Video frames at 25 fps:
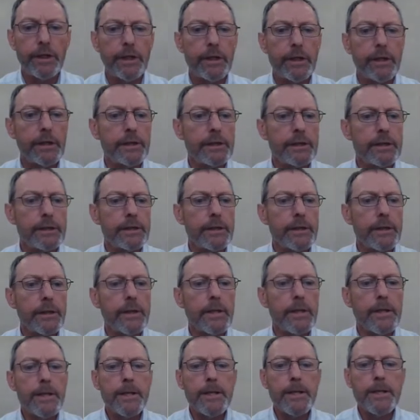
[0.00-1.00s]
years.
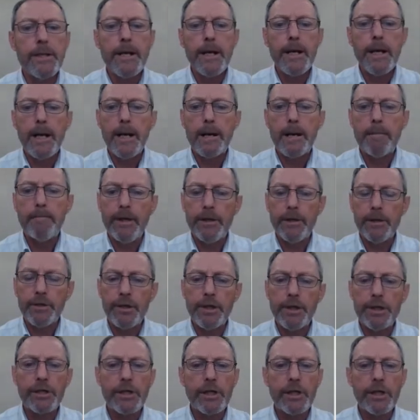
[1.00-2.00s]
Um,
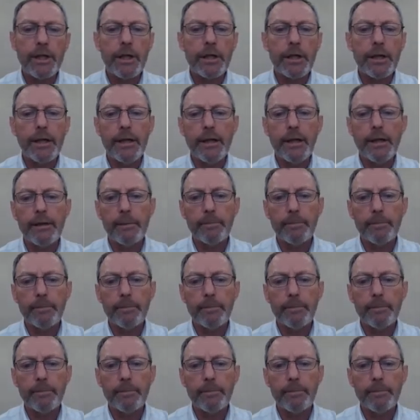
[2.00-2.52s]
interestingly,